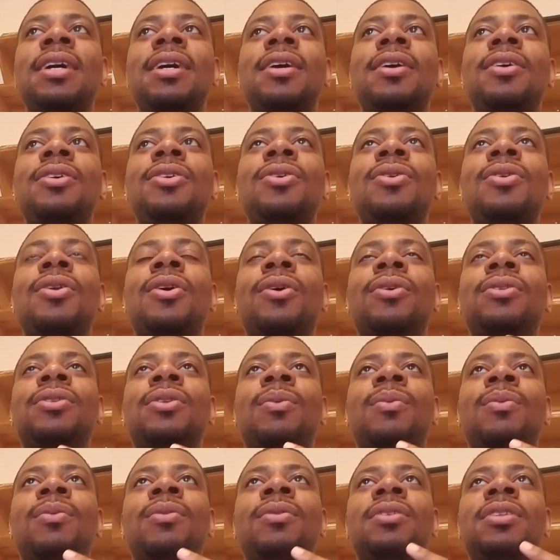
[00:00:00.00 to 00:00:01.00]
you know,
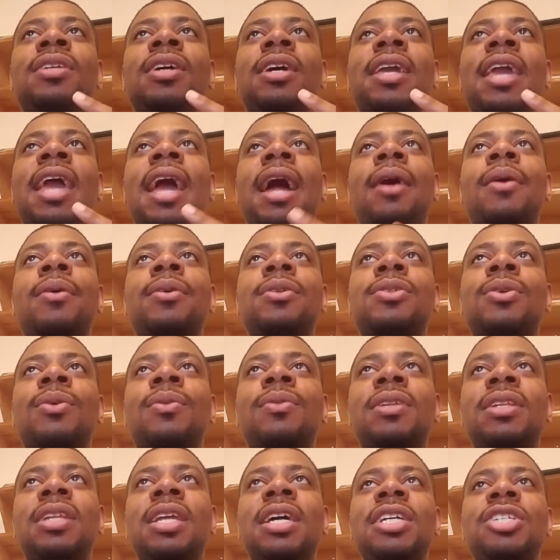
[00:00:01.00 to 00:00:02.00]
the character
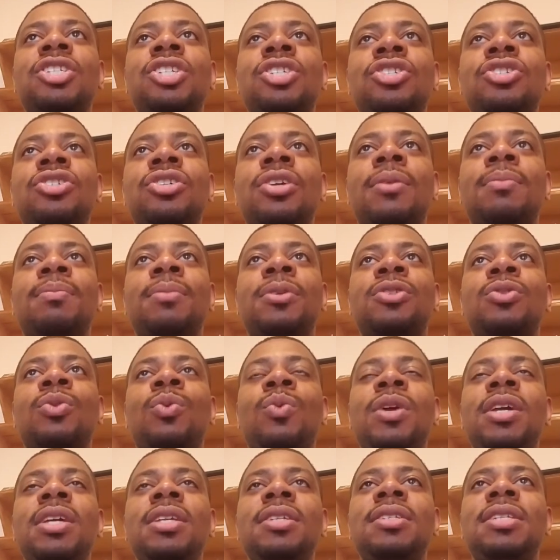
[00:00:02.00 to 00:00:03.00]
relationship
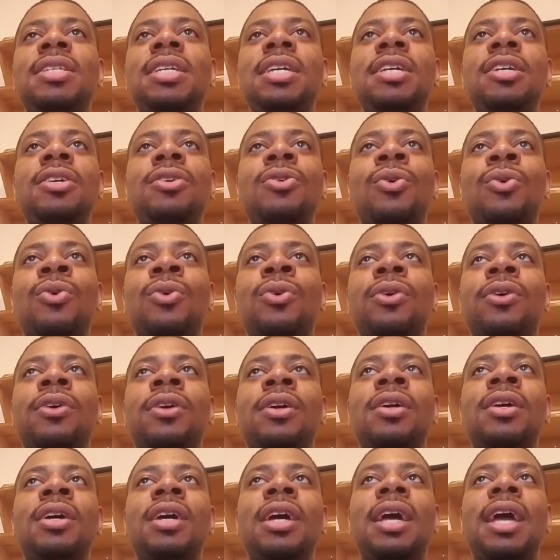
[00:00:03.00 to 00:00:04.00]
between
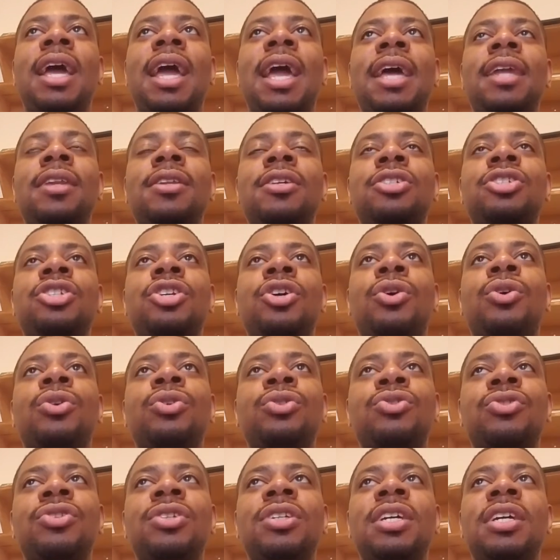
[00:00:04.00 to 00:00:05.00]
Dior and the
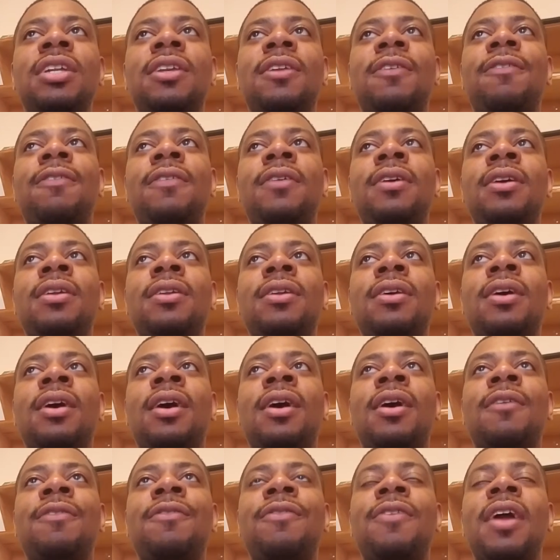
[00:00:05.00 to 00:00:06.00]
children in
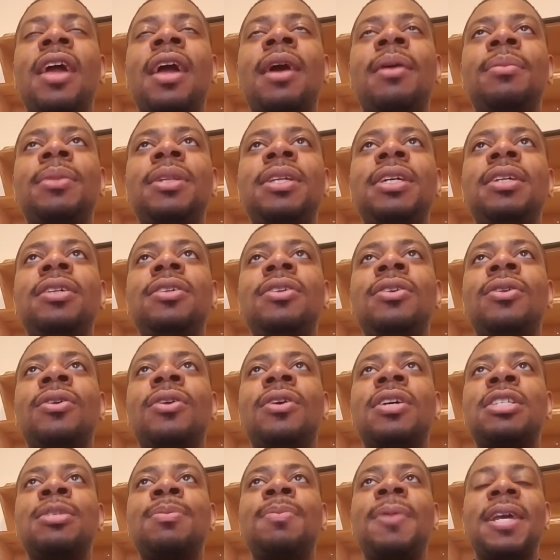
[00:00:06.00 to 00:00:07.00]
the family, you know,
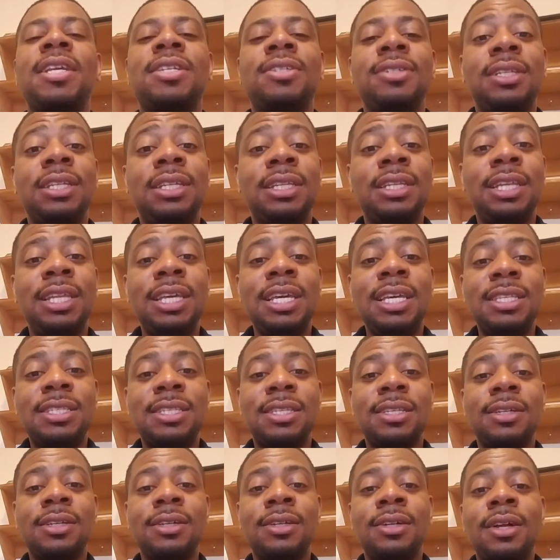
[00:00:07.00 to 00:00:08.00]
especially
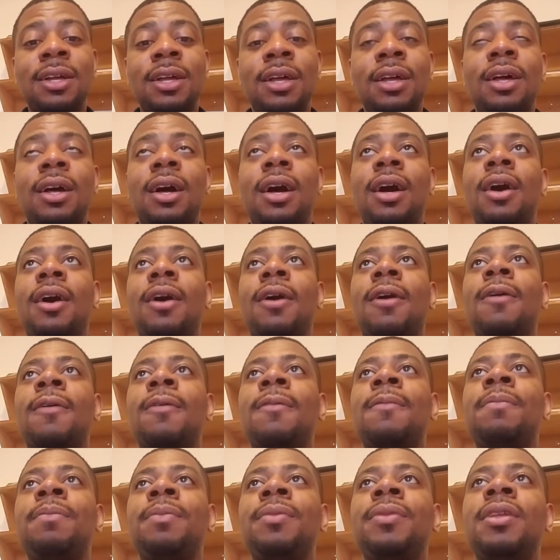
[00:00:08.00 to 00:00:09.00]
Lisa,
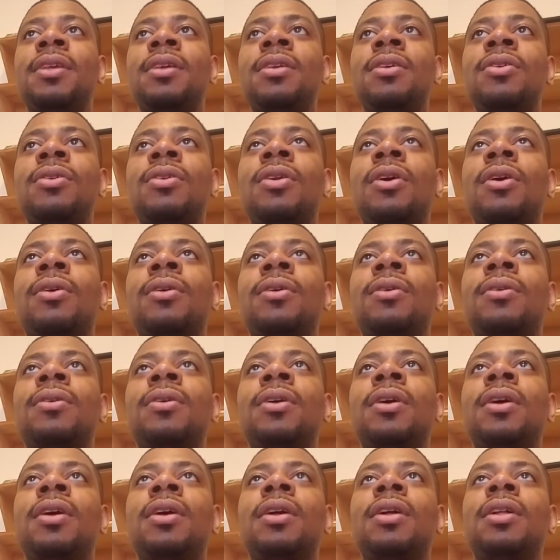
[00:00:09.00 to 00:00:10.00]
you know,
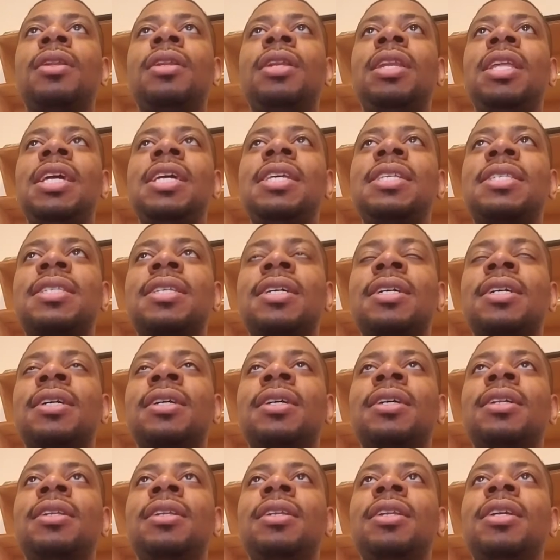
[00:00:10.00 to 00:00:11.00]

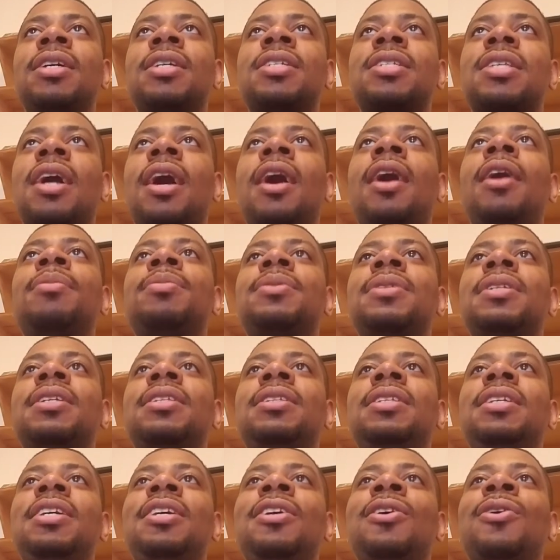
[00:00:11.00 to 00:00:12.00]
Lisa looks up to
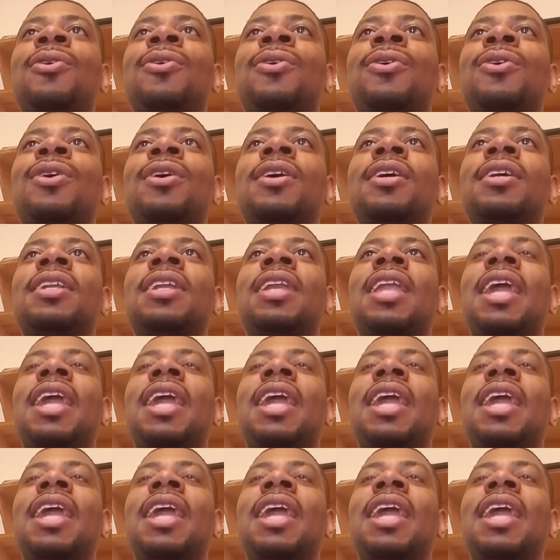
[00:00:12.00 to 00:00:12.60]
Dior